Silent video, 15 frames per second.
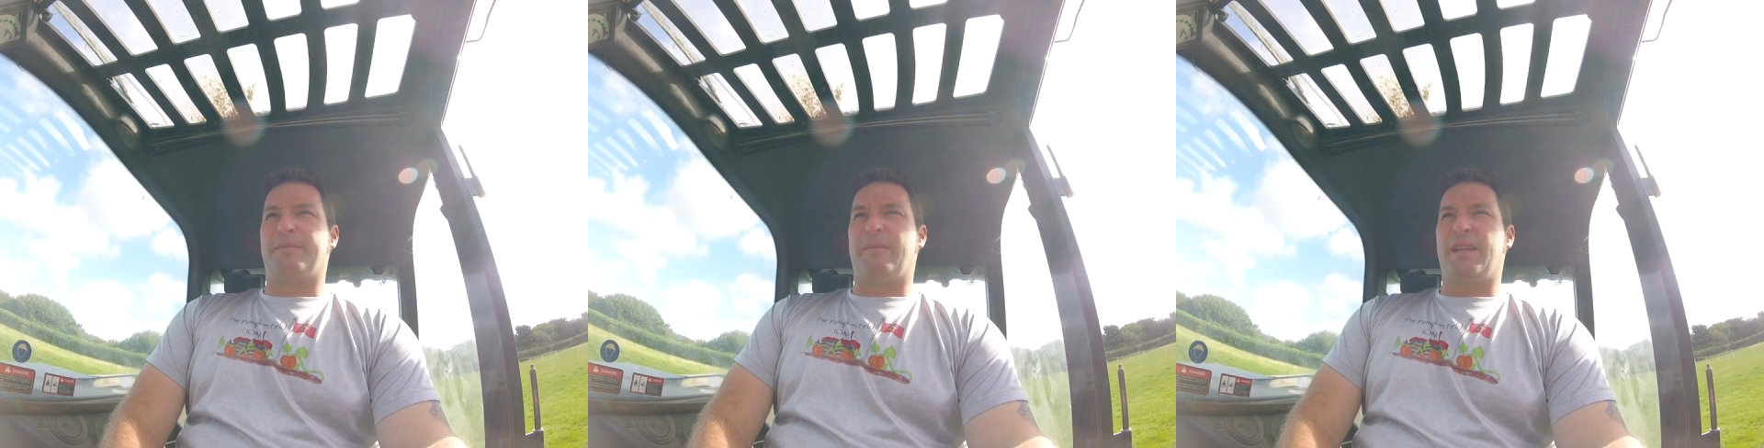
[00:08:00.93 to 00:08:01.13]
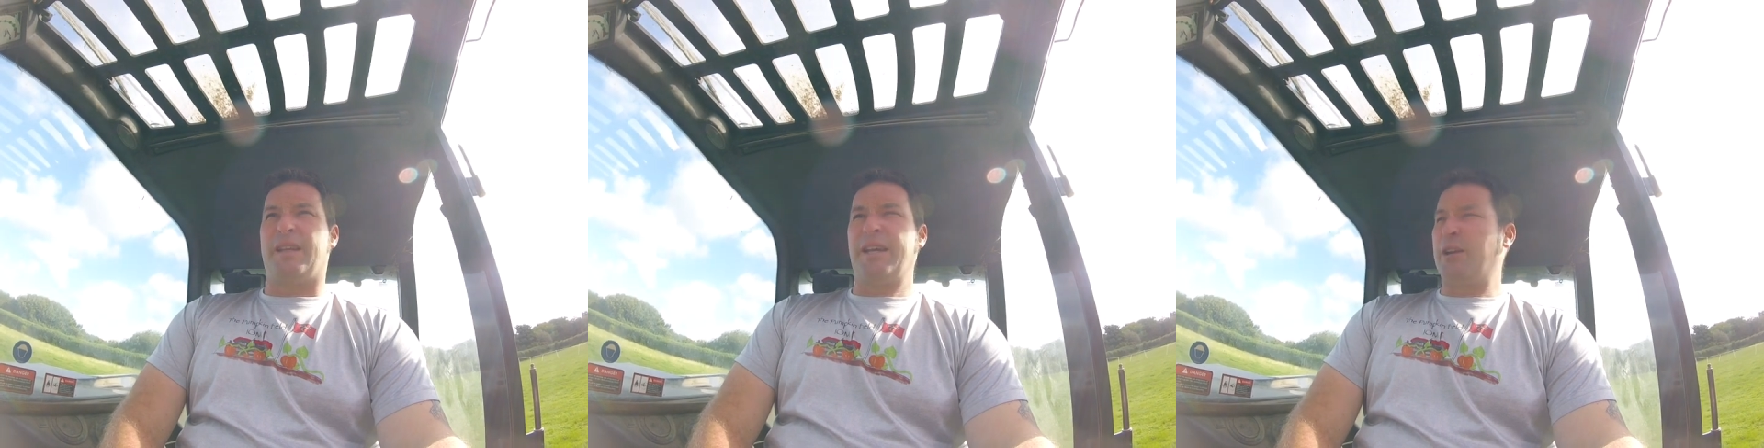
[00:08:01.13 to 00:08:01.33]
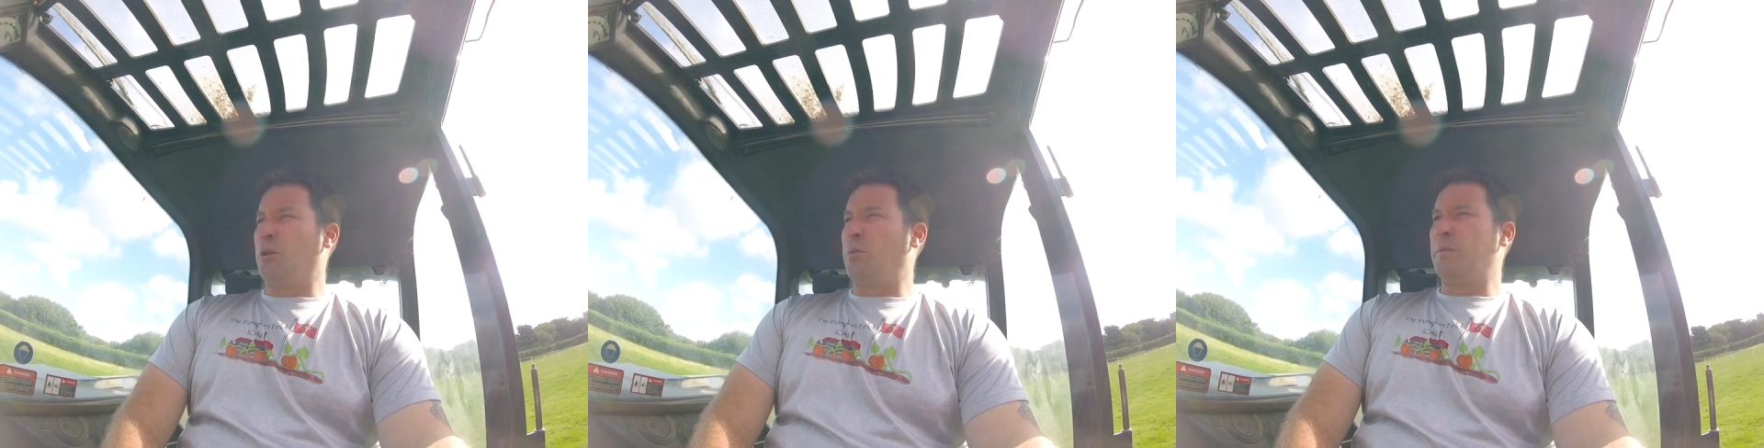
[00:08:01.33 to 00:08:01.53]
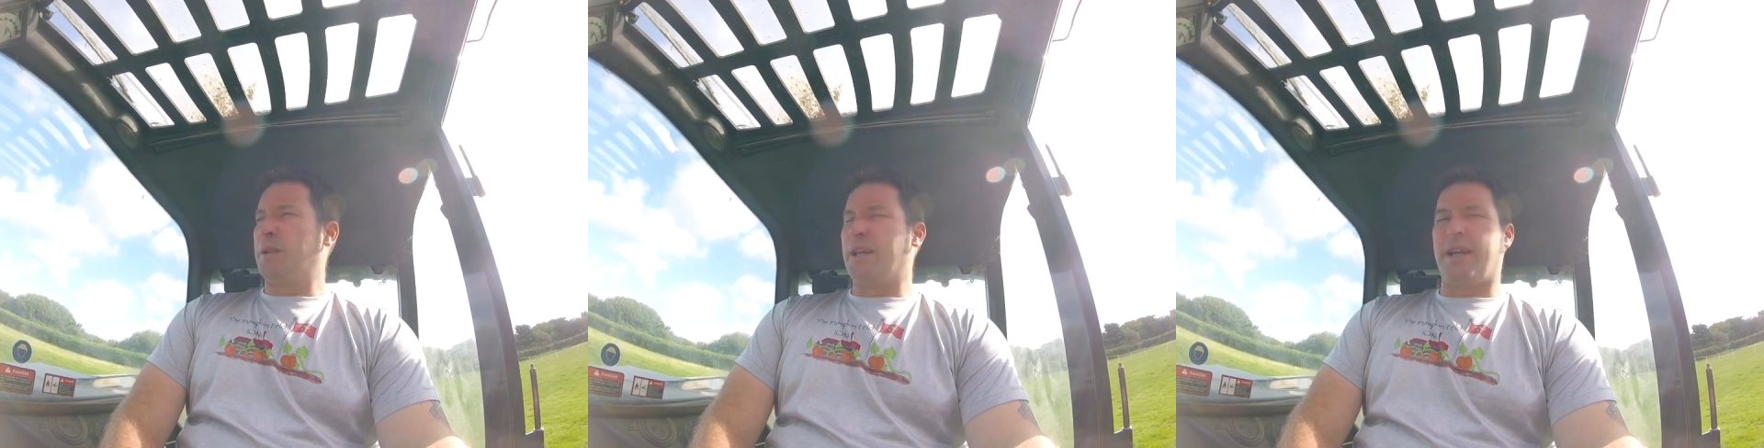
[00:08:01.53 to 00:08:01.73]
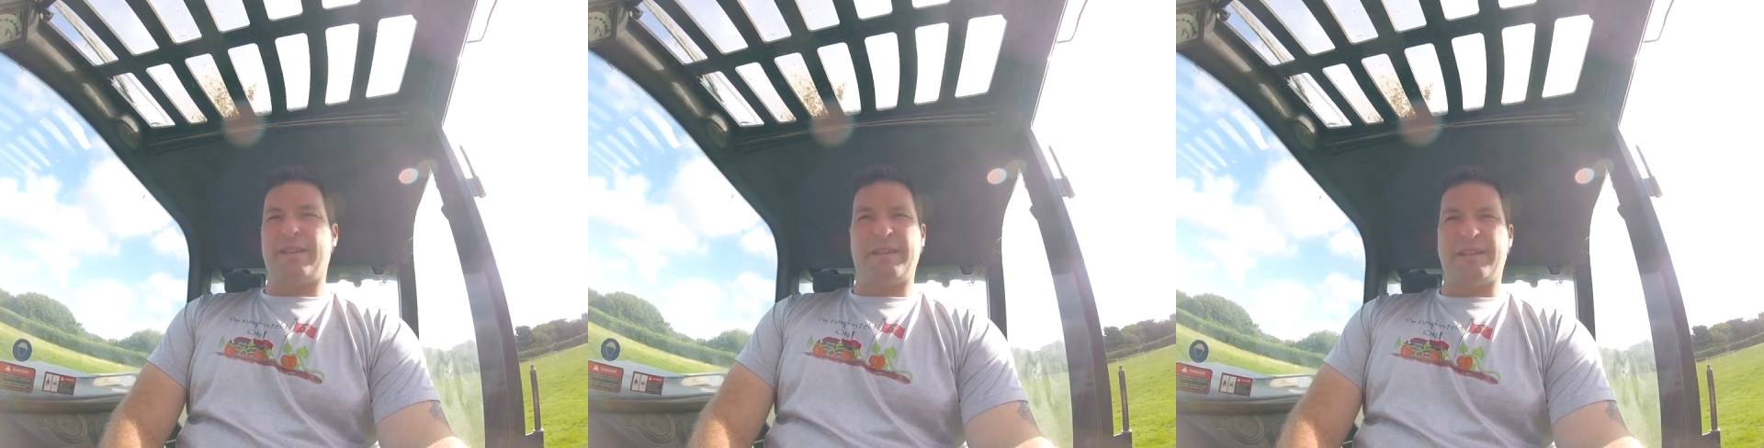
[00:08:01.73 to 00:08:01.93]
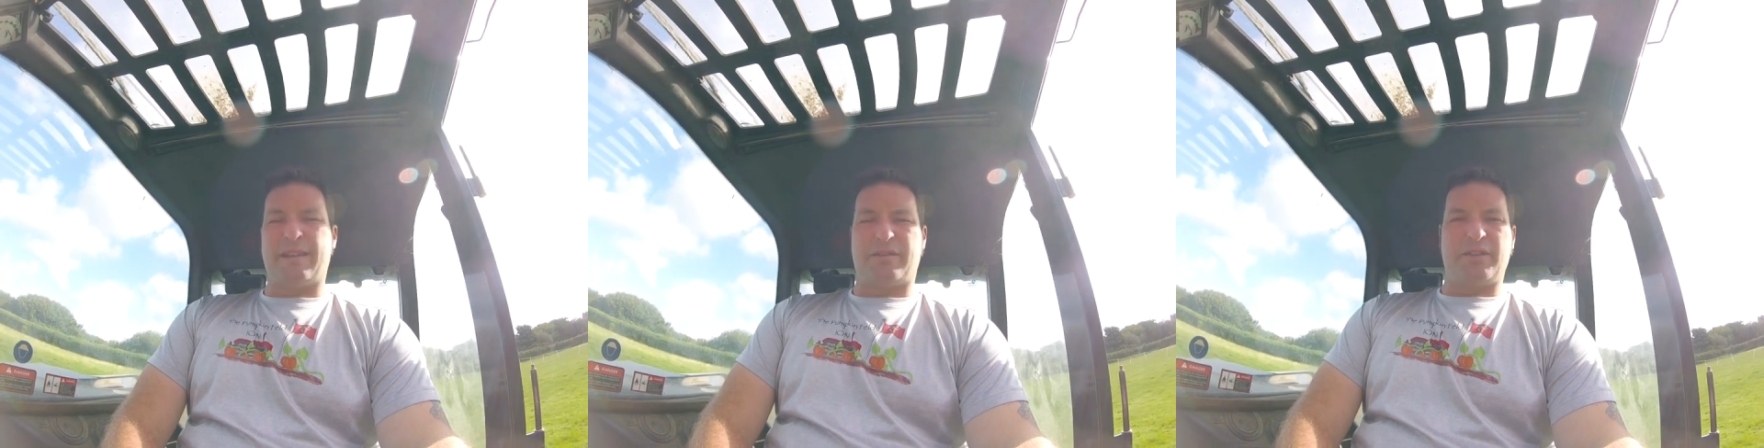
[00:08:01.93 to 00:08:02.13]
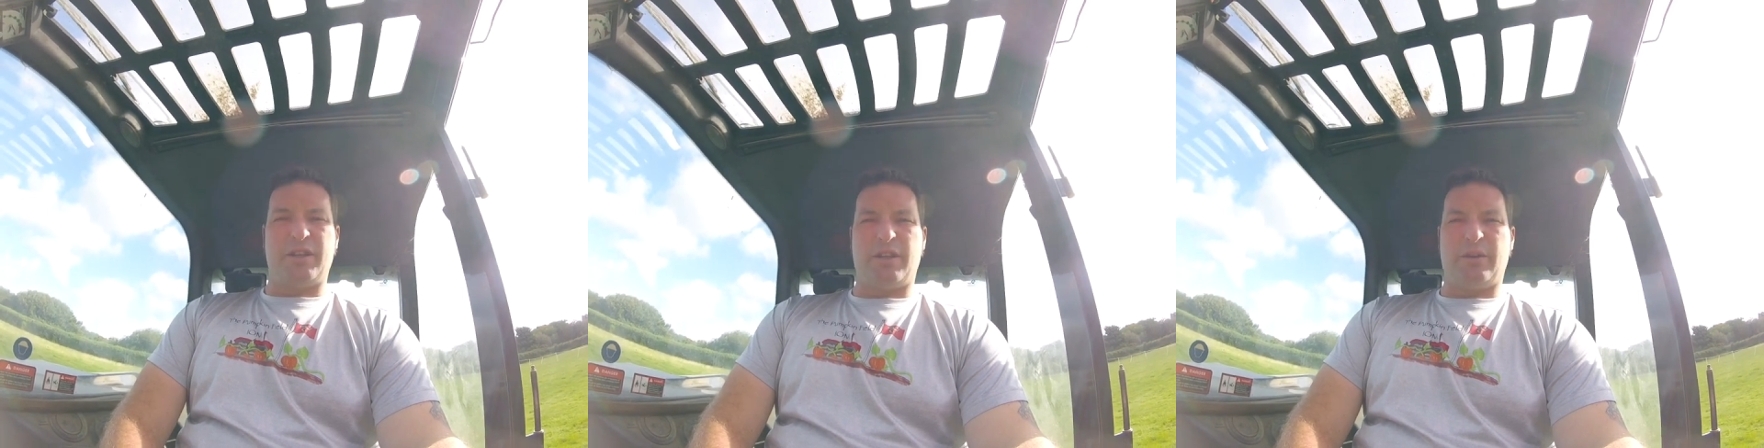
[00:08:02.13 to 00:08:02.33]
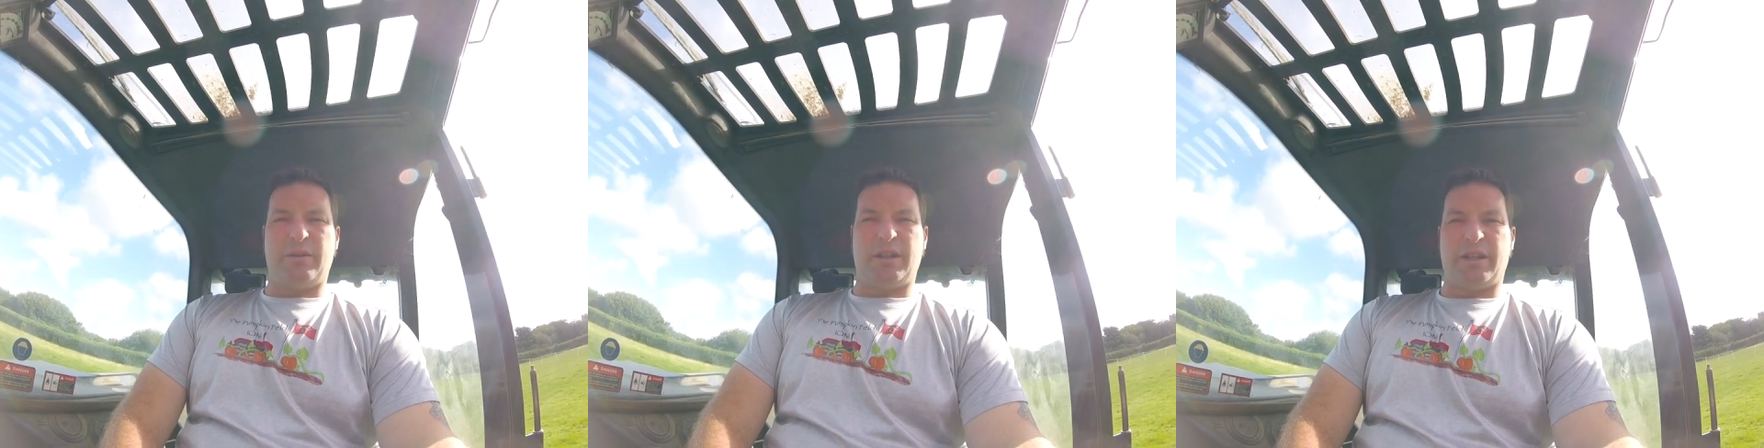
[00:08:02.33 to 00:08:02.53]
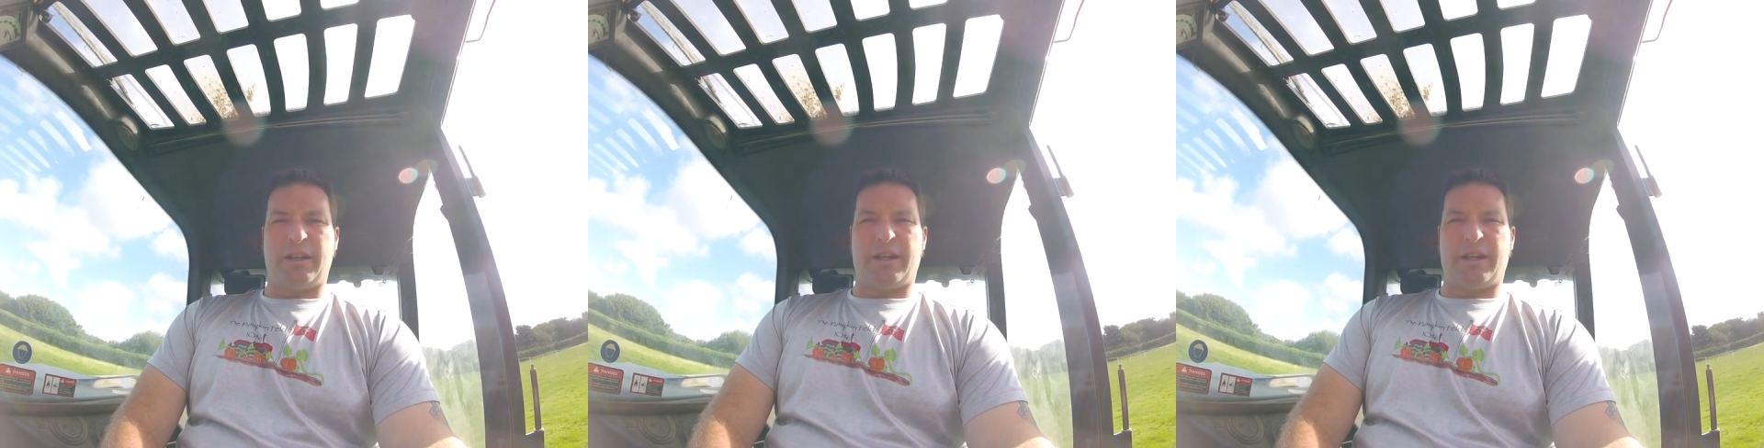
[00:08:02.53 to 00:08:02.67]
get on with that this afternoon,